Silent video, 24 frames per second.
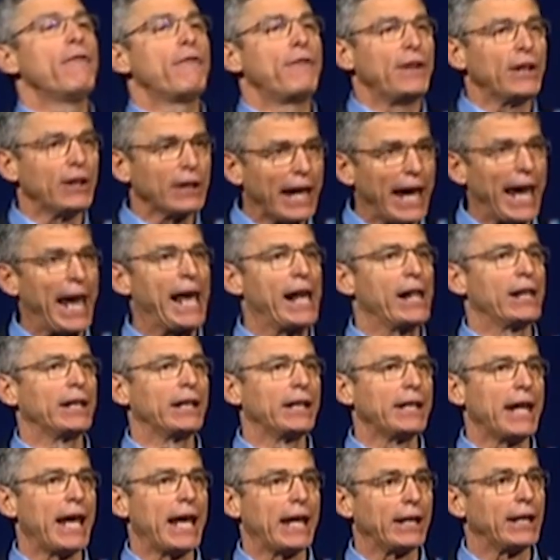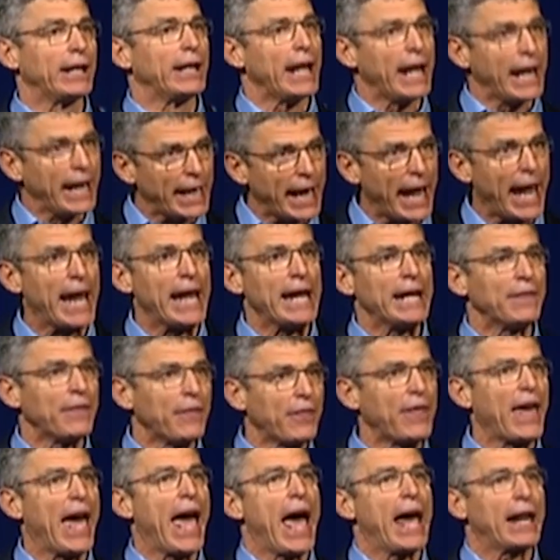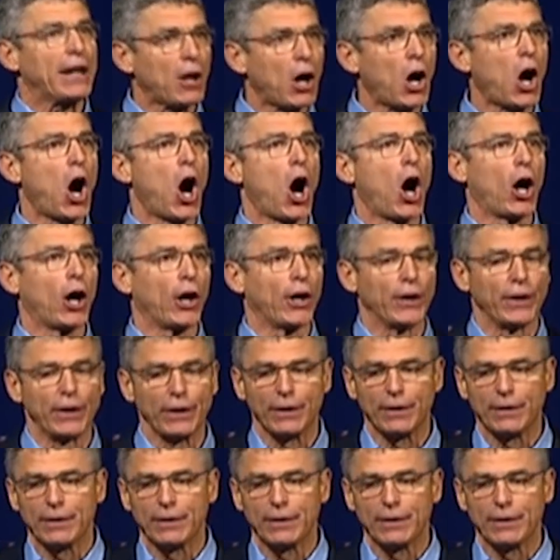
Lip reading: feel alienated. It ain't that hard.